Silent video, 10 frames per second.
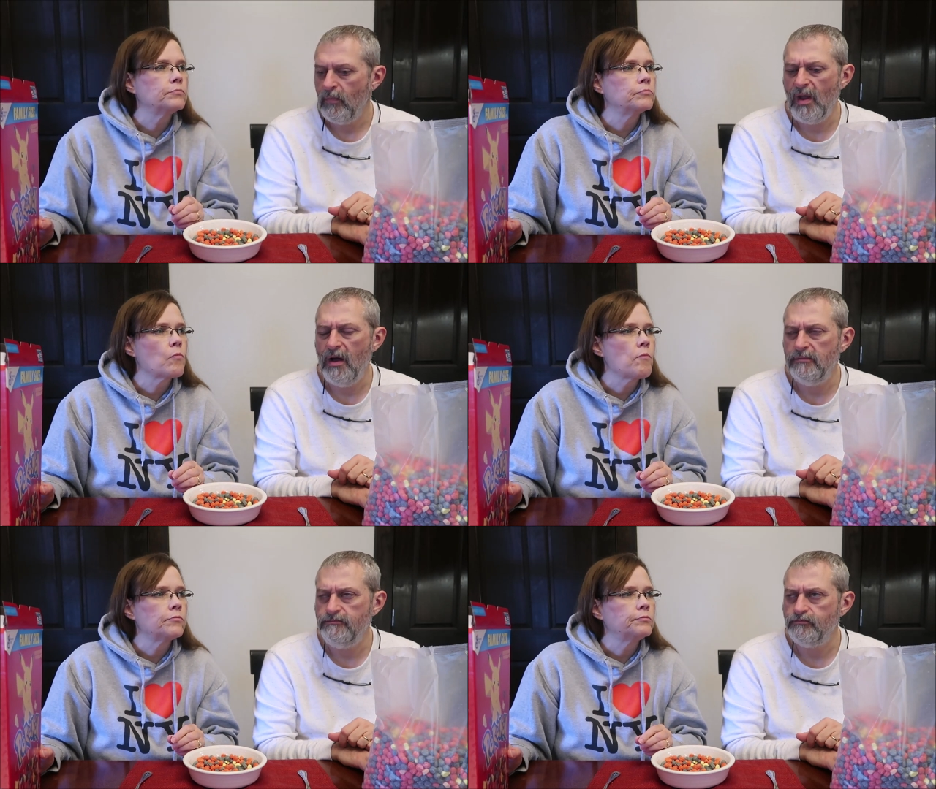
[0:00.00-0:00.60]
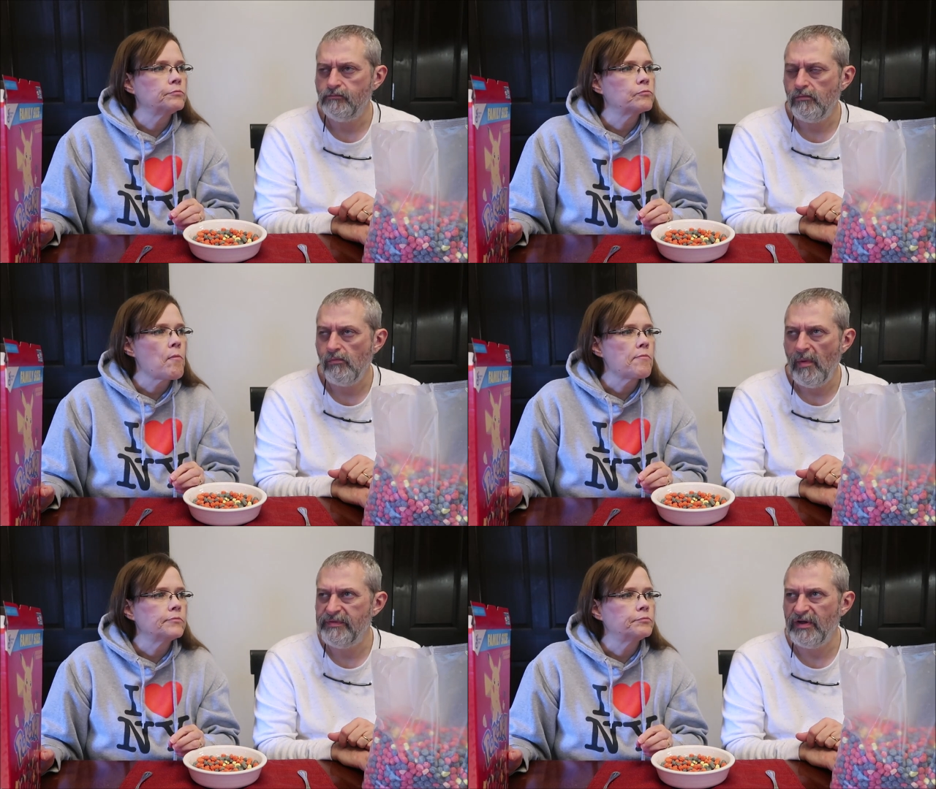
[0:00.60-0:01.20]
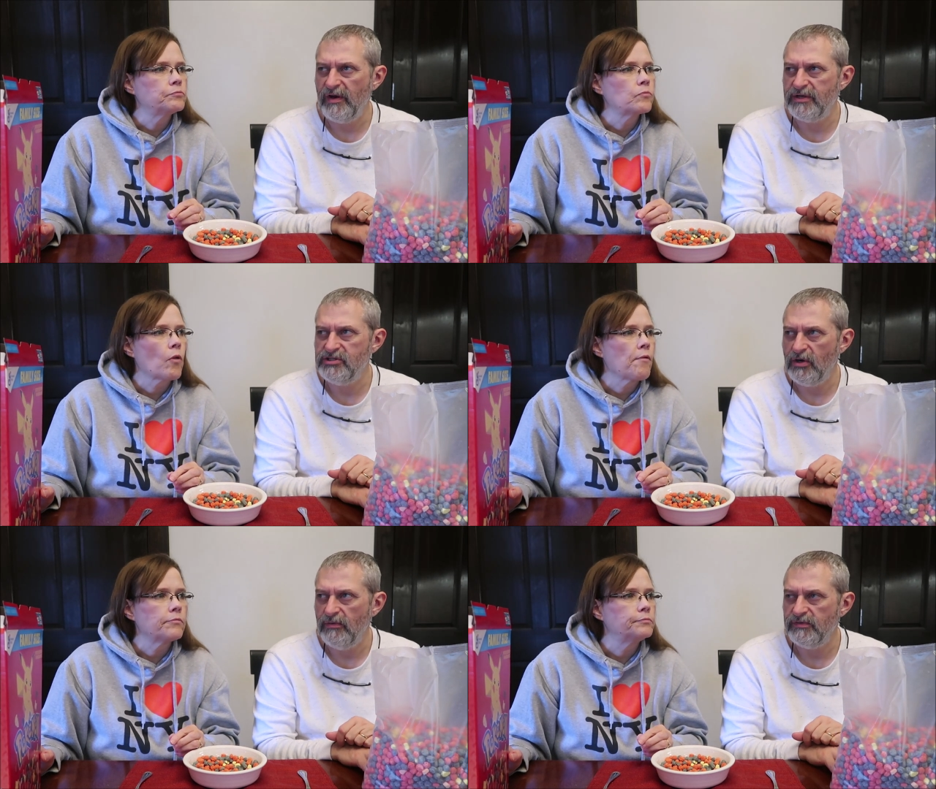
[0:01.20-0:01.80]
Speaker 1: No, maybe it's not Lucky
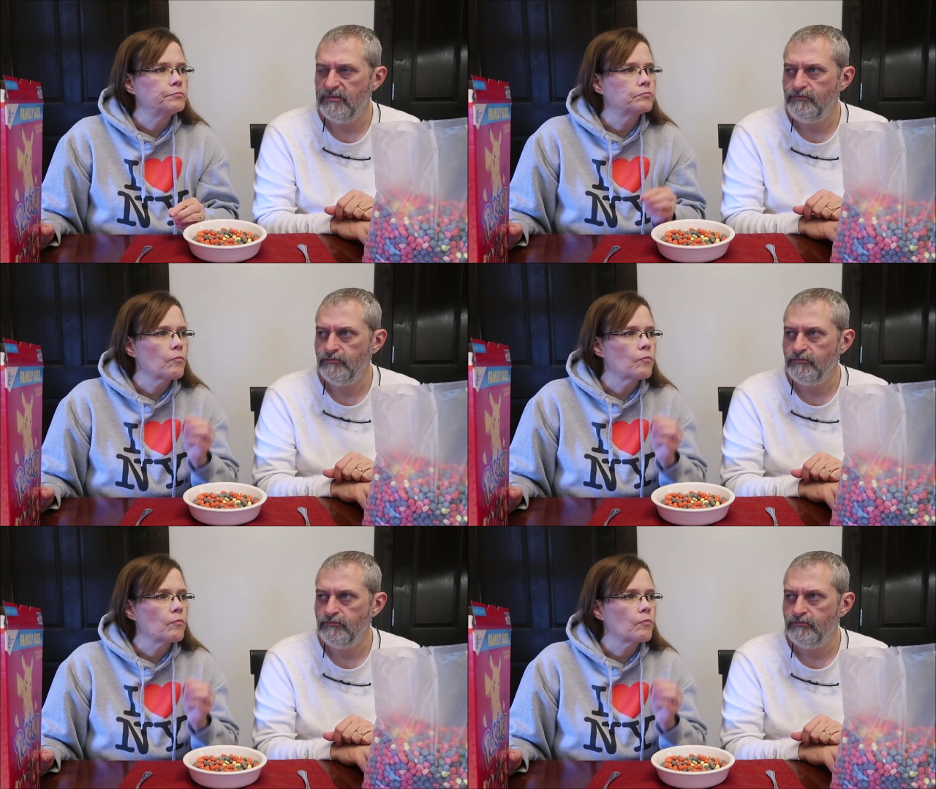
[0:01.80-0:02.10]
Charms.